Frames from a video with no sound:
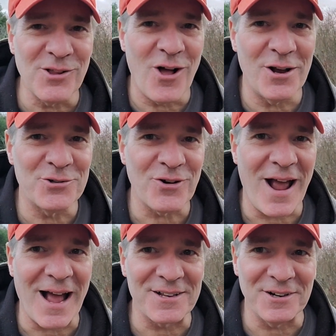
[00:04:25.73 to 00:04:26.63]
lawn
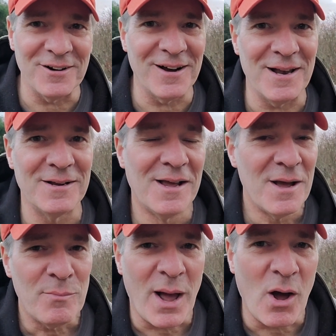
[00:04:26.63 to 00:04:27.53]
tractor, and
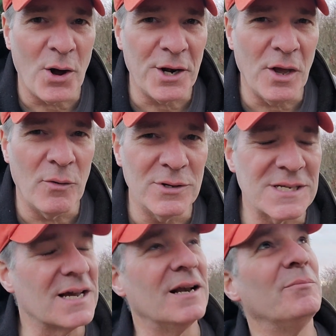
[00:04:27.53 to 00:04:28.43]
my audio
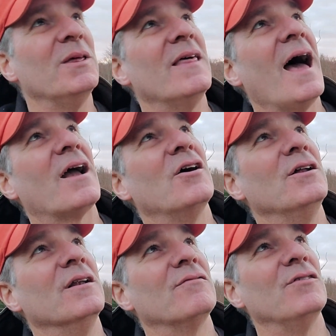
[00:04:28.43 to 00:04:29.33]
isn't going to be that
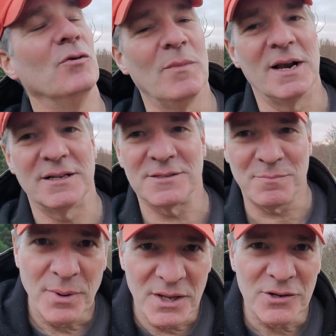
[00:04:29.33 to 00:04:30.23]
good in a few minutes,
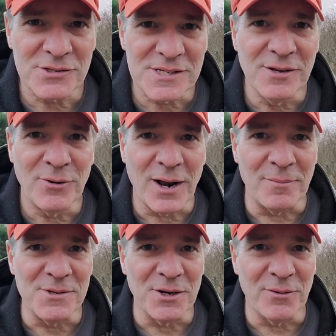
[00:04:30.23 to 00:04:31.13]
but you'll see what
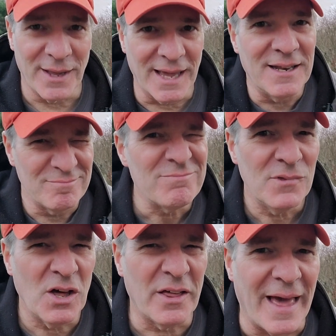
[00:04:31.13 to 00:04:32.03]
I'm doing and
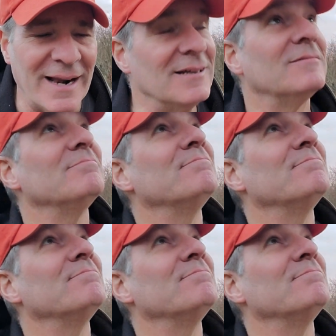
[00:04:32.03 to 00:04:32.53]
you'll get it.